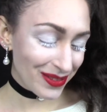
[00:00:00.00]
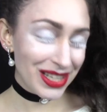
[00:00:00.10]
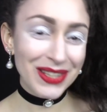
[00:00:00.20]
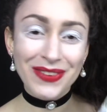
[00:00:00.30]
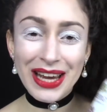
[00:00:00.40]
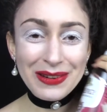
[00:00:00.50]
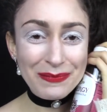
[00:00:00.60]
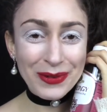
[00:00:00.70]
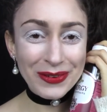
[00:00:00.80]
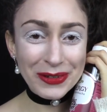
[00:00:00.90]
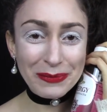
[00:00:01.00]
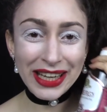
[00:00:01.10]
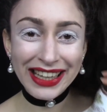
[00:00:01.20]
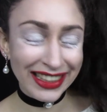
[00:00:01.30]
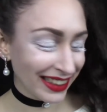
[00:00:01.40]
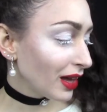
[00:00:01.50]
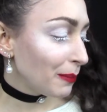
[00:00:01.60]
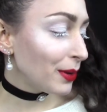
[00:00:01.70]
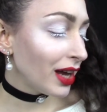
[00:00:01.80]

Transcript: Which is fine, more for me but